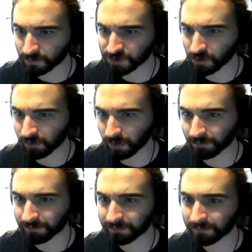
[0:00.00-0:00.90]
What's your
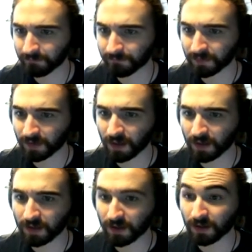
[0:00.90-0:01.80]
problem?
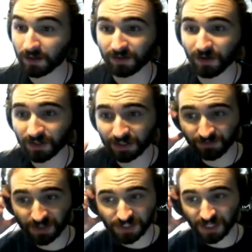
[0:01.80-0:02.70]
Not
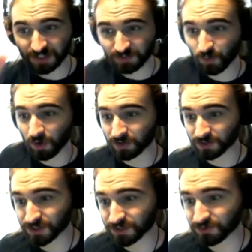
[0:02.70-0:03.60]
enough educated
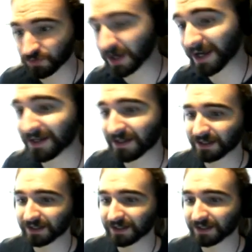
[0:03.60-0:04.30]
workers. Right.